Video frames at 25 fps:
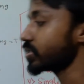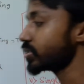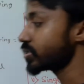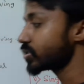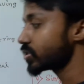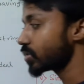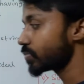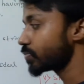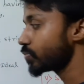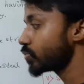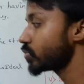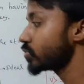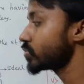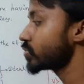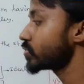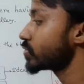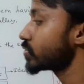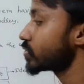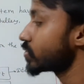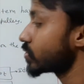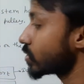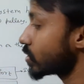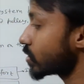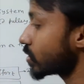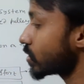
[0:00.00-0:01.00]

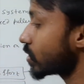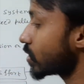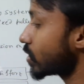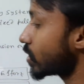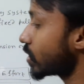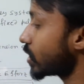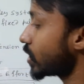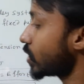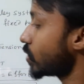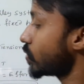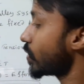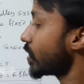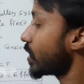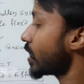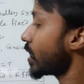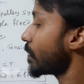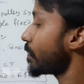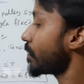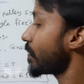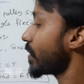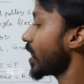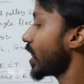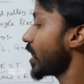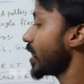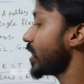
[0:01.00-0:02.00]
suppose you are
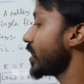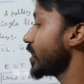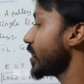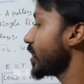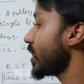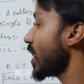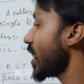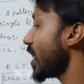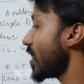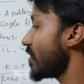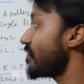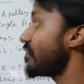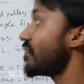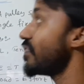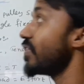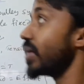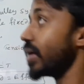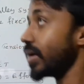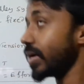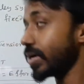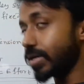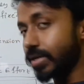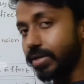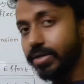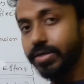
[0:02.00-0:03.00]
applying
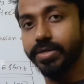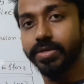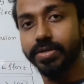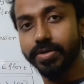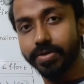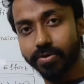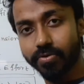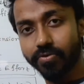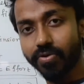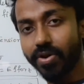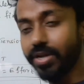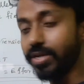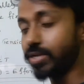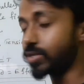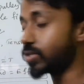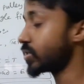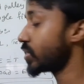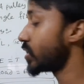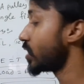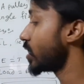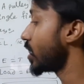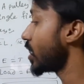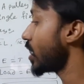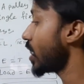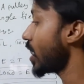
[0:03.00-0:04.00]
effort, right,
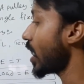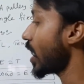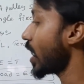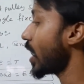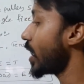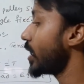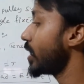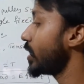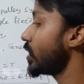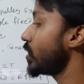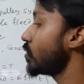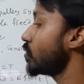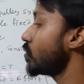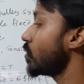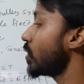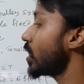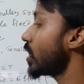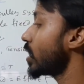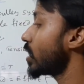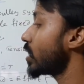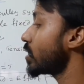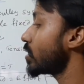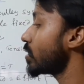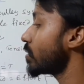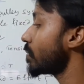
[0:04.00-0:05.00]
and you
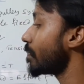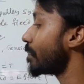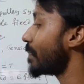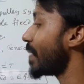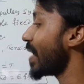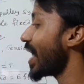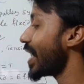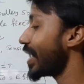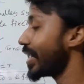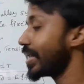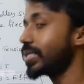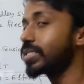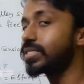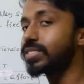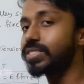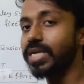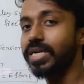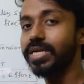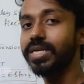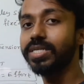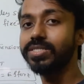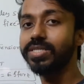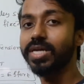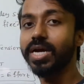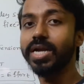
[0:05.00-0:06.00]
are balanced
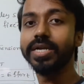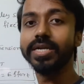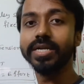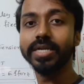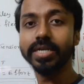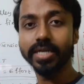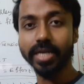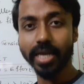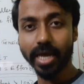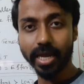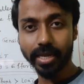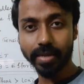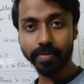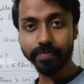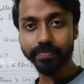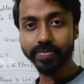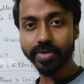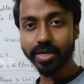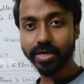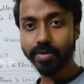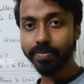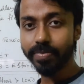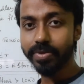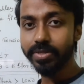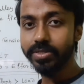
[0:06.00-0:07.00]
at a certain time,
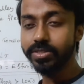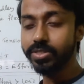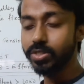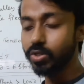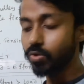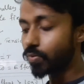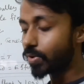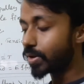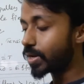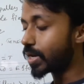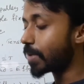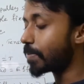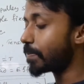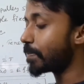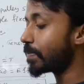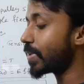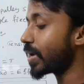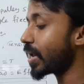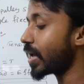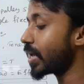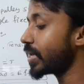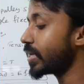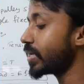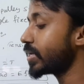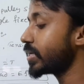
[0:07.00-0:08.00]
that means you are
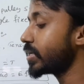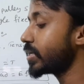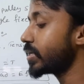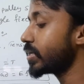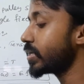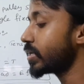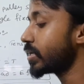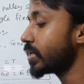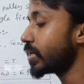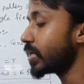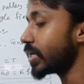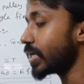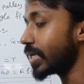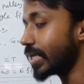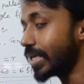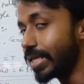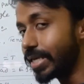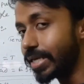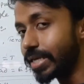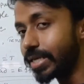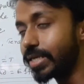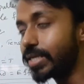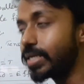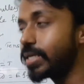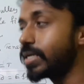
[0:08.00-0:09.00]
applying
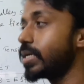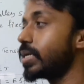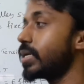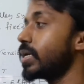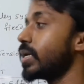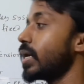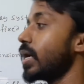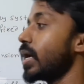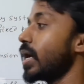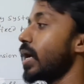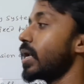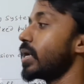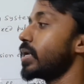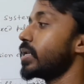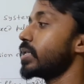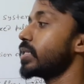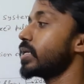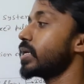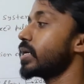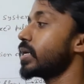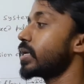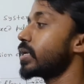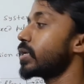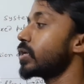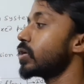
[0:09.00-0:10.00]
E and
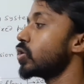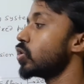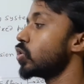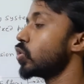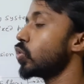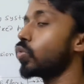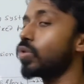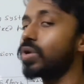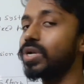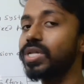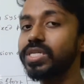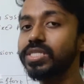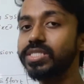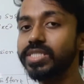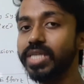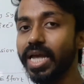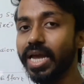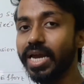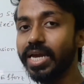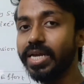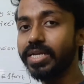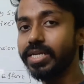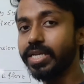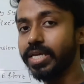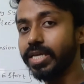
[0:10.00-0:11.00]
their load is
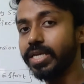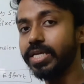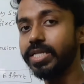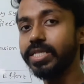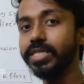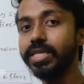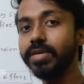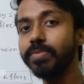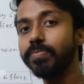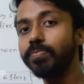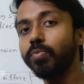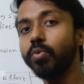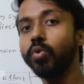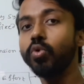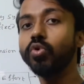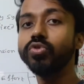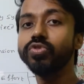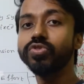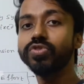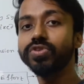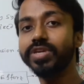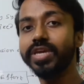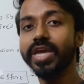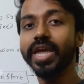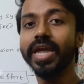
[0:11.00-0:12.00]
acting, they
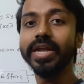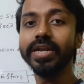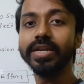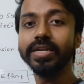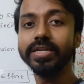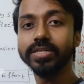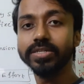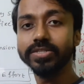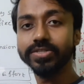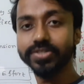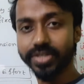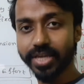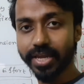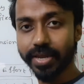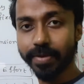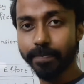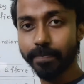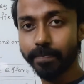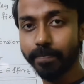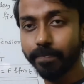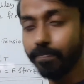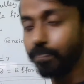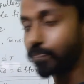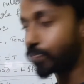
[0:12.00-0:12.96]
both get same.